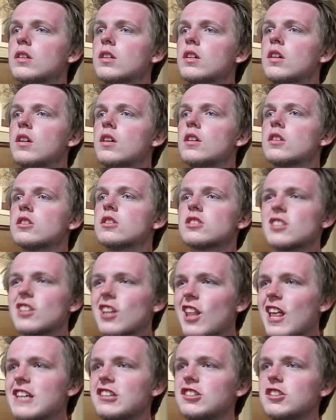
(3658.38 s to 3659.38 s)

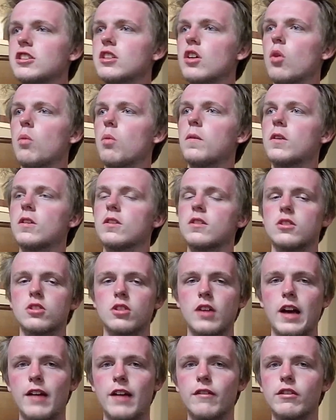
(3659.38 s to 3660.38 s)
slightly open to
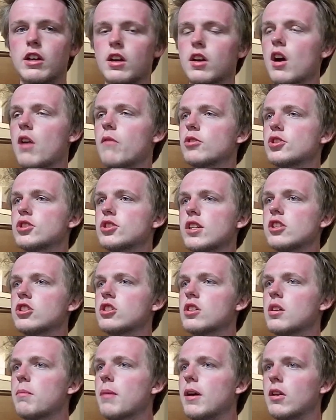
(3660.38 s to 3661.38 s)
having a conversation
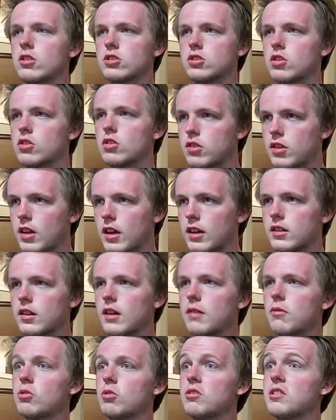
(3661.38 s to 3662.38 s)
about a certain thing that
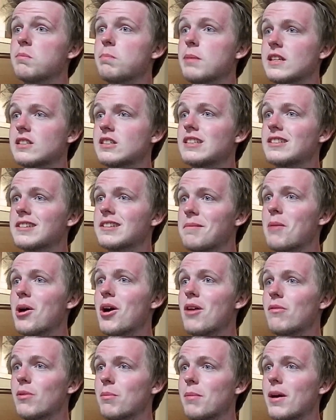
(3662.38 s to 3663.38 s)
really pisses them off
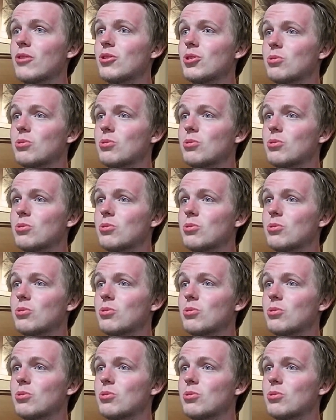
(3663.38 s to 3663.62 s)
about you.